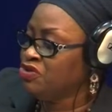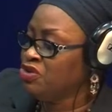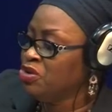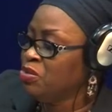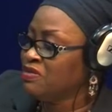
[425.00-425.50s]
to
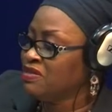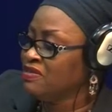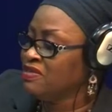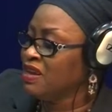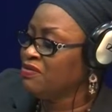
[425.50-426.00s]
you, but
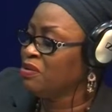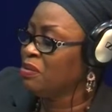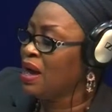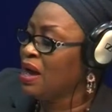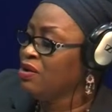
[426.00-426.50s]
instead from
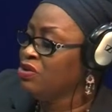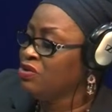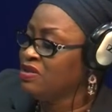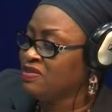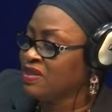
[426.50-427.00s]
how you
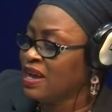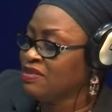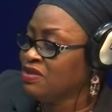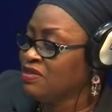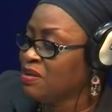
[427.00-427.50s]

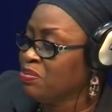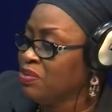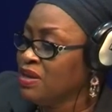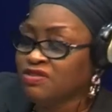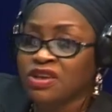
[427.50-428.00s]
decide to
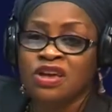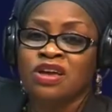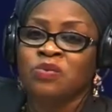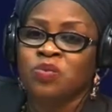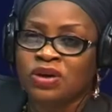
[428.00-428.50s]
interpret
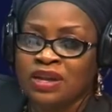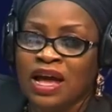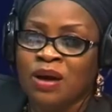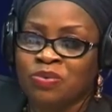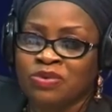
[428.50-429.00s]
what
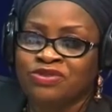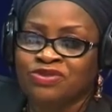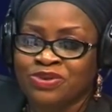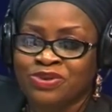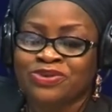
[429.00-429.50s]
happens to you.